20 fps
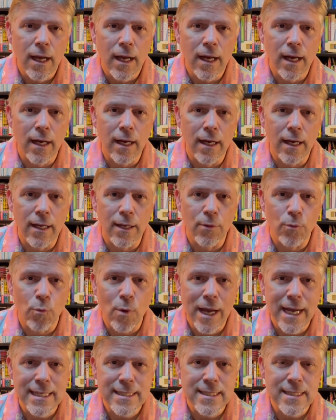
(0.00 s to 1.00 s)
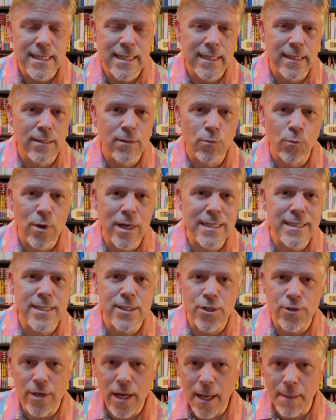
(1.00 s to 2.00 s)
And why isn't
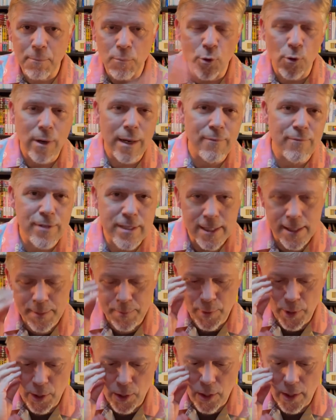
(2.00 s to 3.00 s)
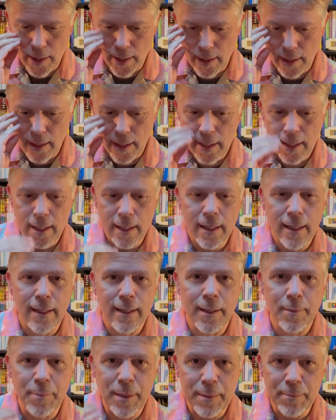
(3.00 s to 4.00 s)
there not more emphasis put on
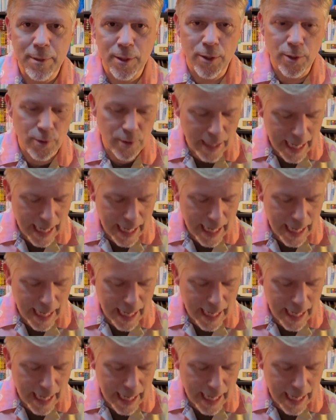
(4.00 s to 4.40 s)
the people who are